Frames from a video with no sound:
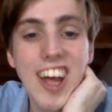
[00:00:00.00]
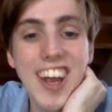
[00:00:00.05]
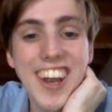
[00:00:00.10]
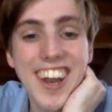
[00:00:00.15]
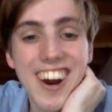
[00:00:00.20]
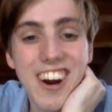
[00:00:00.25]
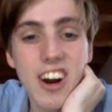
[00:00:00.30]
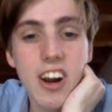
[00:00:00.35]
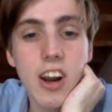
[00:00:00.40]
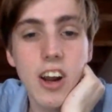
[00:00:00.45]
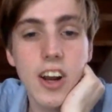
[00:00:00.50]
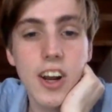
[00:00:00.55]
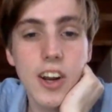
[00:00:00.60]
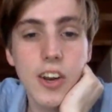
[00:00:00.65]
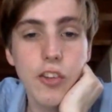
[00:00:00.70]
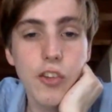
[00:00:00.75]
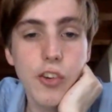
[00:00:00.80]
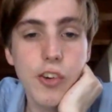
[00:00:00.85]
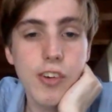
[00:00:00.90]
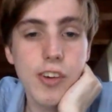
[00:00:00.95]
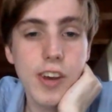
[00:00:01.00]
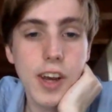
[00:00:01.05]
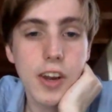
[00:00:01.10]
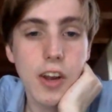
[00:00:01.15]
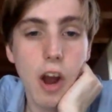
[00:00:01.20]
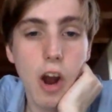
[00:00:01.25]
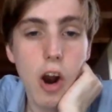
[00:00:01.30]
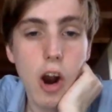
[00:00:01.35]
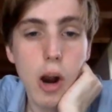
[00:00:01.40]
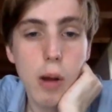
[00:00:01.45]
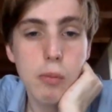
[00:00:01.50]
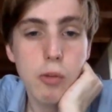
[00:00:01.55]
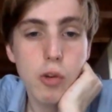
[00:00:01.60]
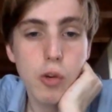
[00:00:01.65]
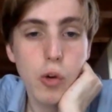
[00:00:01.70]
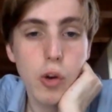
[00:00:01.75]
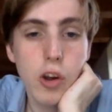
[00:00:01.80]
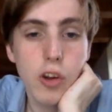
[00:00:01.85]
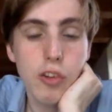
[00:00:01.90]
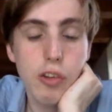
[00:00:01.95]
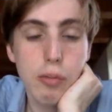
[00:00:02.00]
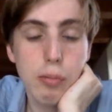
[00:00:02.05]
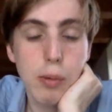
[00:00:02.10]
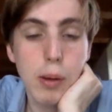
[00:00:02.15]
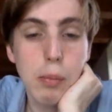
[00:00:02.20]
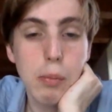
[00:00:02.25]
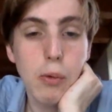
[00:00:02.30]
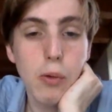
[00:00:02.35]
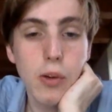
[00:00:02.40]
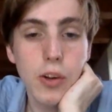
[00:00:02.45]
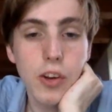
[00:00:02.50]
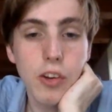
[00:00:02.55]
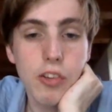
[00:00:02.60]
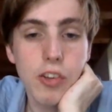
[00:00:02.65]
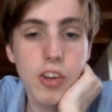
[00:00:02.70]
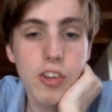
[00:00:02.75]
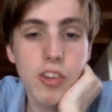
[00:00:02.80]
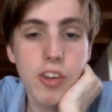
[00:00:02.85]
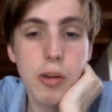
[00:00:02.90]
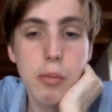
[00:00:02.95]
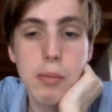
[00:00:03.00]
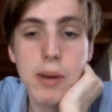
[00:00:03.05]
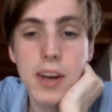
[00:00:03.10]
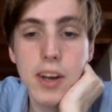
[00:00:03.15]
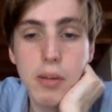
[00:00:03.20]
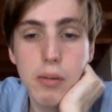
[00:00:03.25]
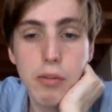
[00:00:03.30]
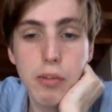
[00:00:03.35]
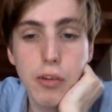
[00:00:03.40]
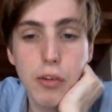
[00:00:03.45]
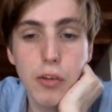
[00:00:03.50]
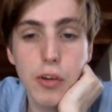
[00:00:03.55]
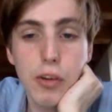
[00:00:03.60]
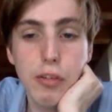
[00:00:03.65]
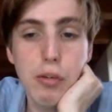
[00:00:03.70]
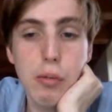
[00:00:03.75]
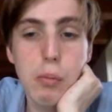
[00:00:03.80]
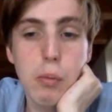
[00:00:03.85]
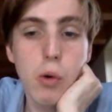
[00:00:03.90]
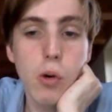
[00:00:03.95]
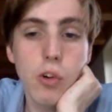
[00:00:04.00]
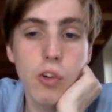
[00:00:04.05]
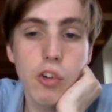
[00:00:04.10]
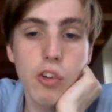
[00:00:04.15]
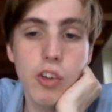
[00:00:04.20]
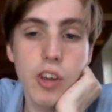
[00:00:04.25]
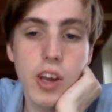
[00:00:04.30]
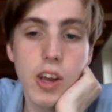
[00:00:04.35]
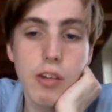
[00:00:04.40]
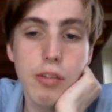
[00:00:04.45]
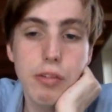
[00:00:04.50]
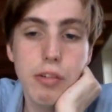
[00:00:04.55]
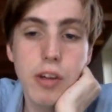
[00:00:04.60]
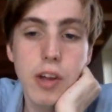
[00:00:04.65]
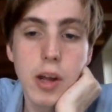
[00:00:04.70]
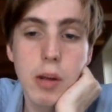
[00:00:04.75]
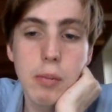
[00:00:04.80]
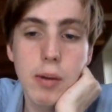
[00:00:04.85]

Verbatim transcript: they are likely to create harms to lots of people in the sense that they make them feel even more unsafe,